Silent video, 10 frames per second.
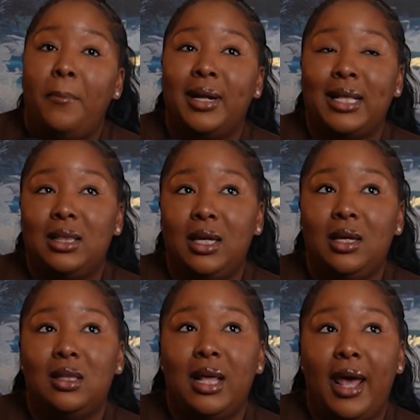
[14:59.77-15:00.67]
But I
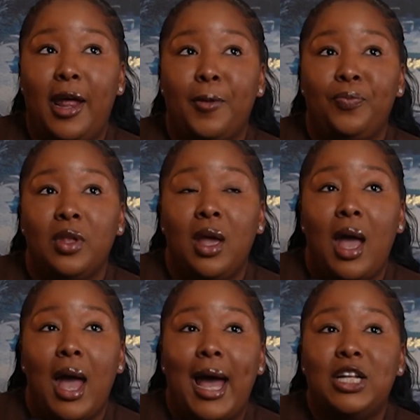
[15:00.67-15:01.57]
think that
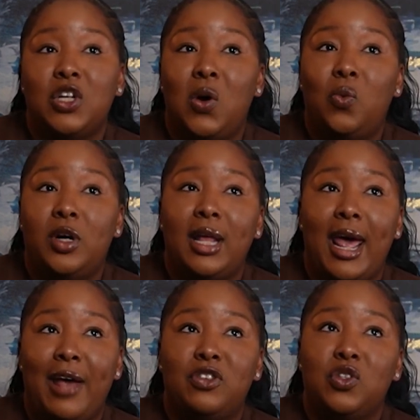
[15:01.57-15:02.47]
I don't want to
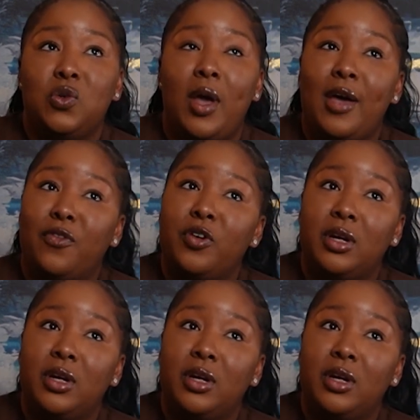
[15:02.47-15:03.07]
have to ever